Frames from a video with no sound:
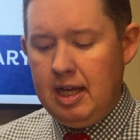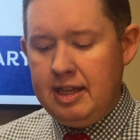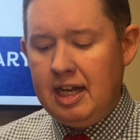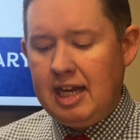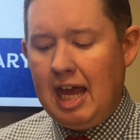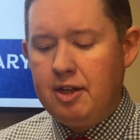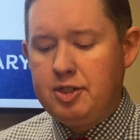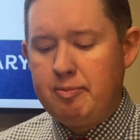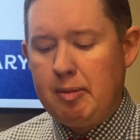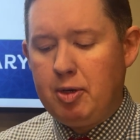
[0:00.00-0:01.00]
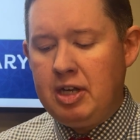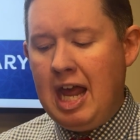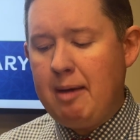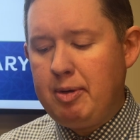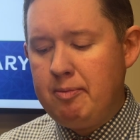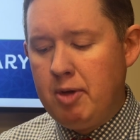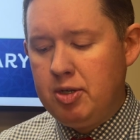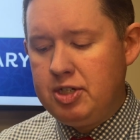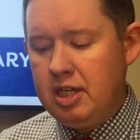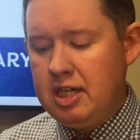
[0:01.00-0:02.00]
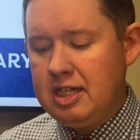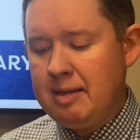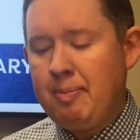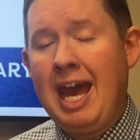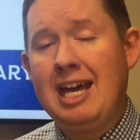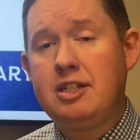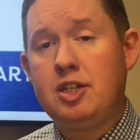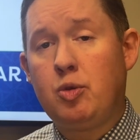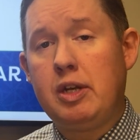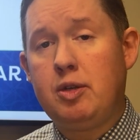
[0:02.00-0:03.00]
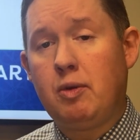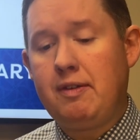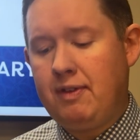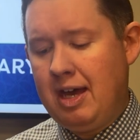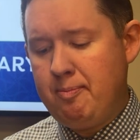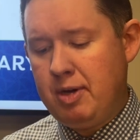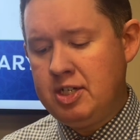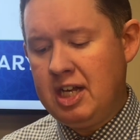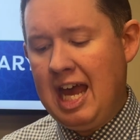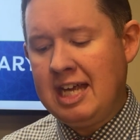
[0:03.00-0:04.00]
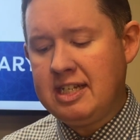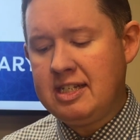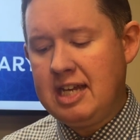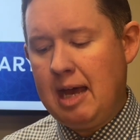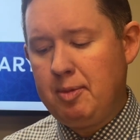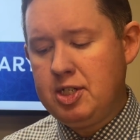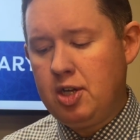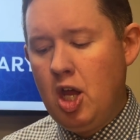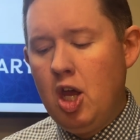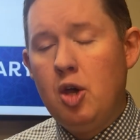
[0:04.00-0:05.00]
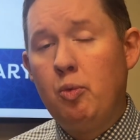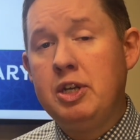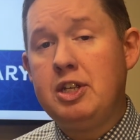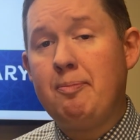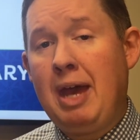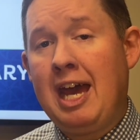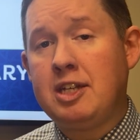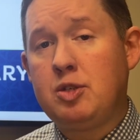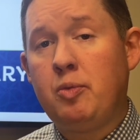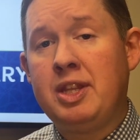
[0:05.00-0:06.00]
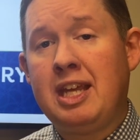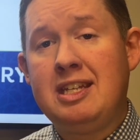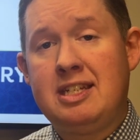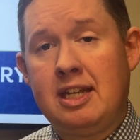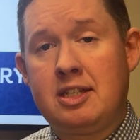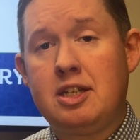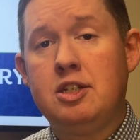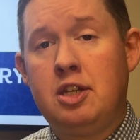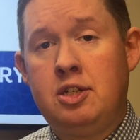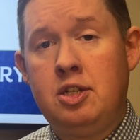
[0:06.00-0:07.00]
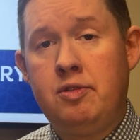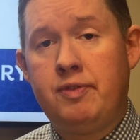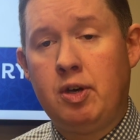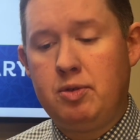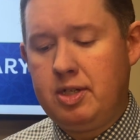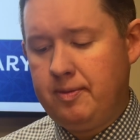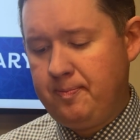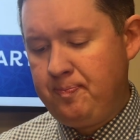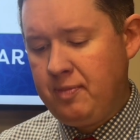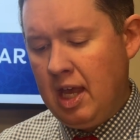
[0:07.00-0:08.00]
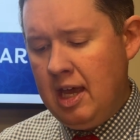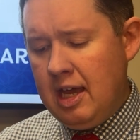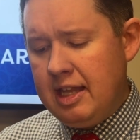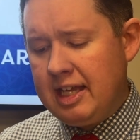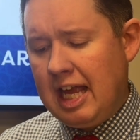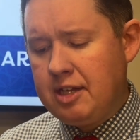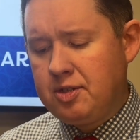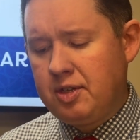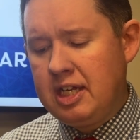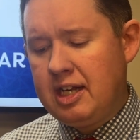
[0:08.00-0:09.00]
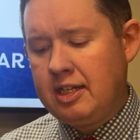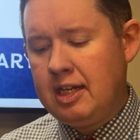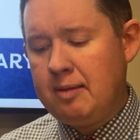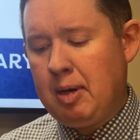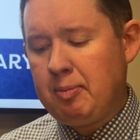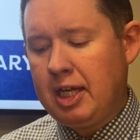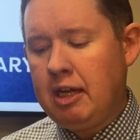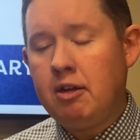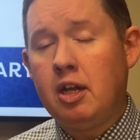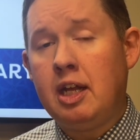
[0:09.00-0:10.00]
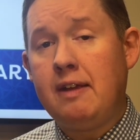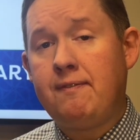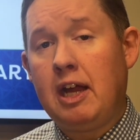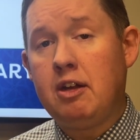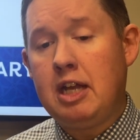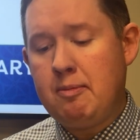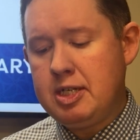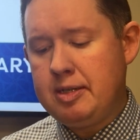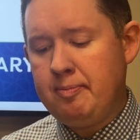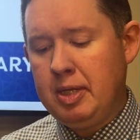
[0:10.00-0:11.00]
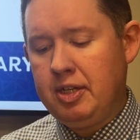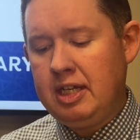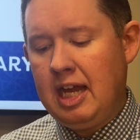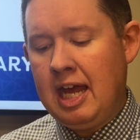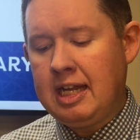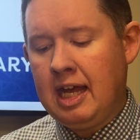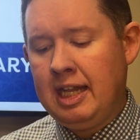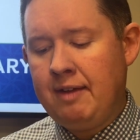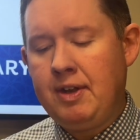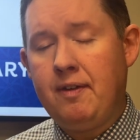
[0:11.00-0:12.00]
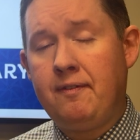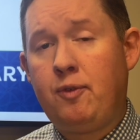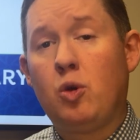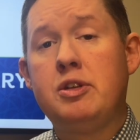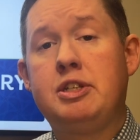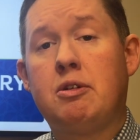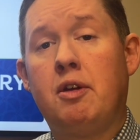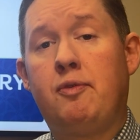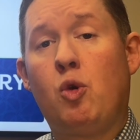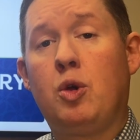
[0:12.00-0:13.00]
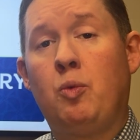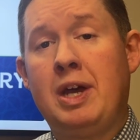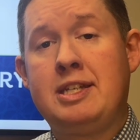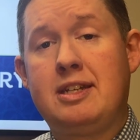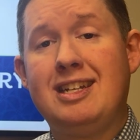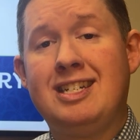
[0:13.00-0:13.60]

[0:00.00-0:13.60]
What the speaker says: Then Councilmember Knappen motioned to pass the 2025 budget as established, which passed with a 6-2 vote. The council conducted a public hearing on a fire-damaged building at 11404 West